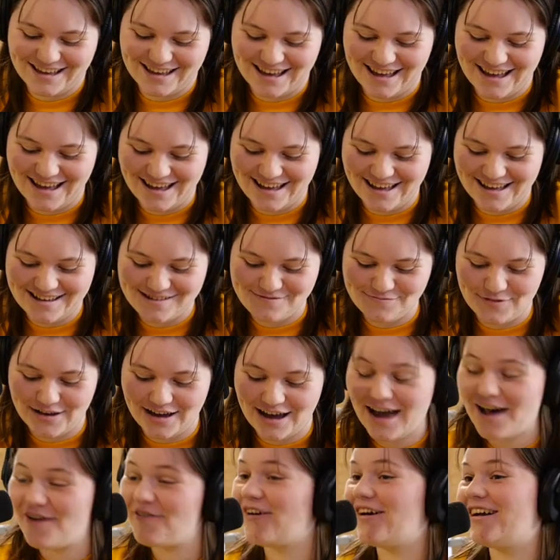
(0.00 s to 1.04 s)
uh, but
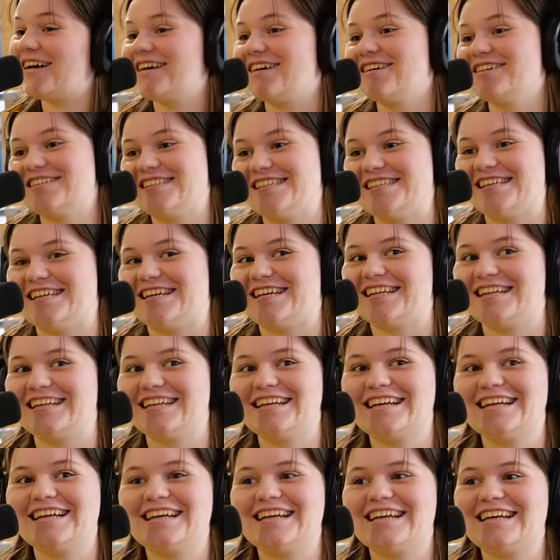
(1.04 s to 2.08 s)
I want to go see it.
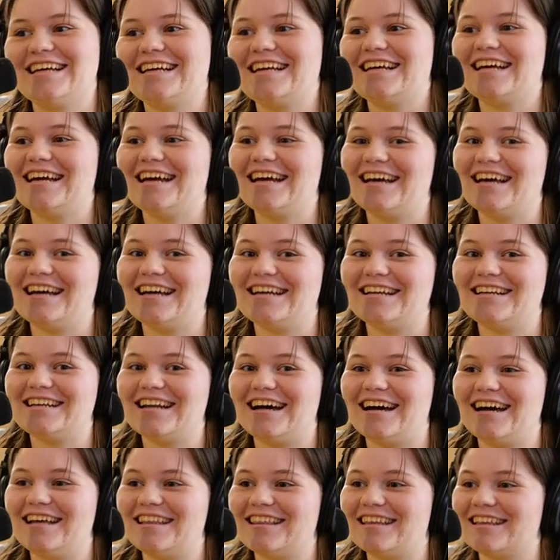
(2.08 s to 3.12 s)
And
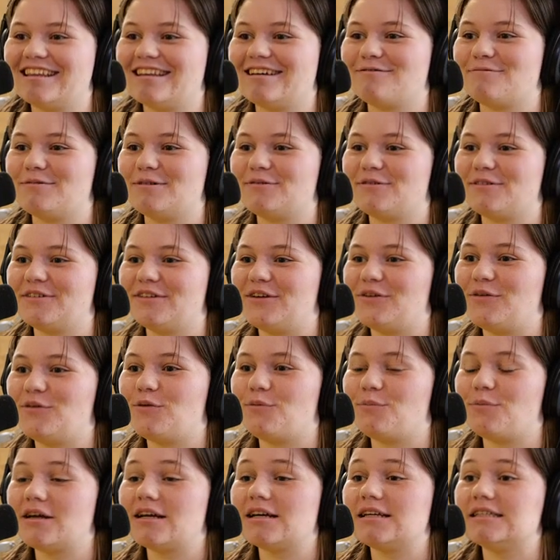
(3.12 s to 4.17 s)
I think that would be really cool
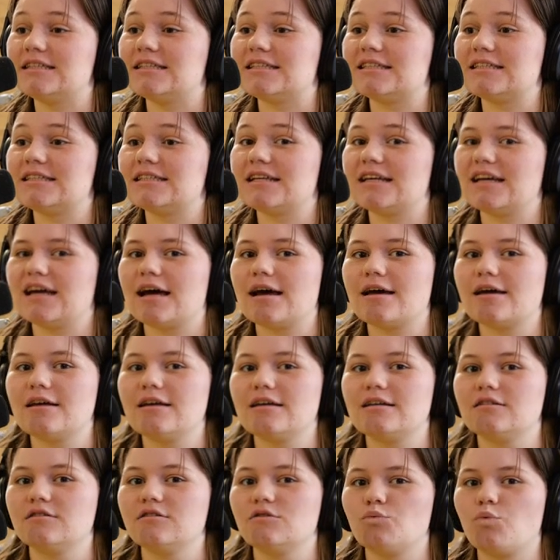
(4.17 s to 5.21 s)
because
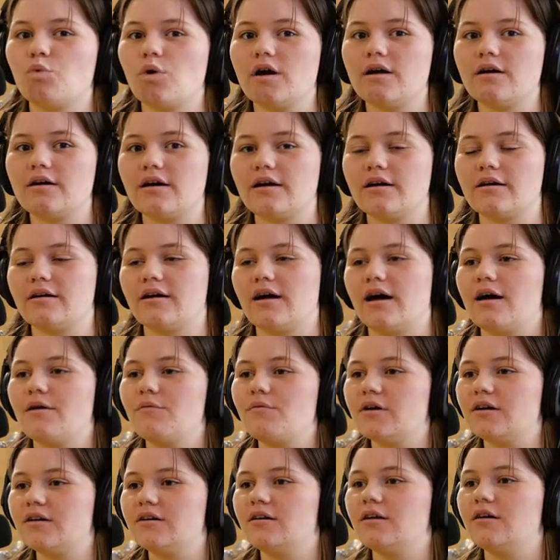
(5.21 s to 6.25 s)
I want I
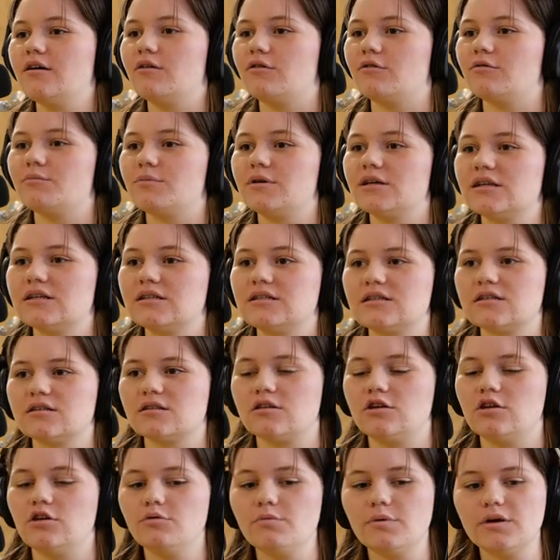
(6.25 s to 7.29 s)
want to know because
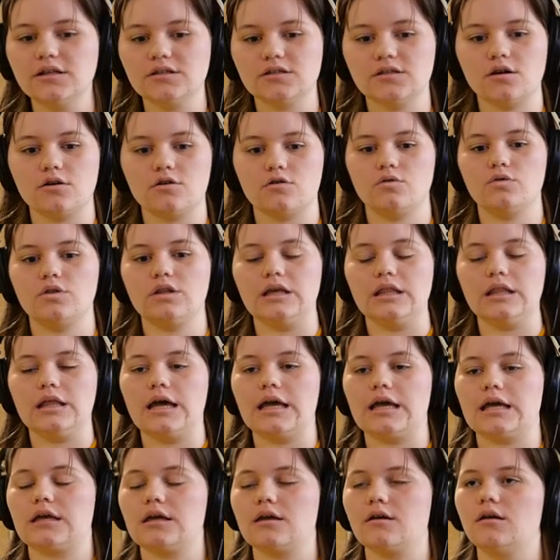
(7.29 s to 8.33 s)
cubits are only
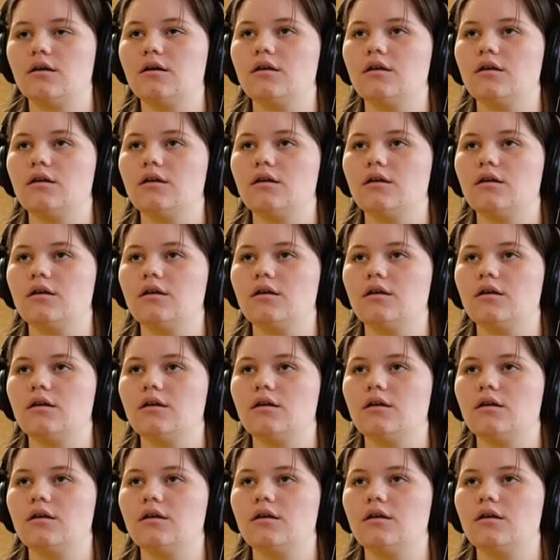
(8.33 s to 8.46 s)
like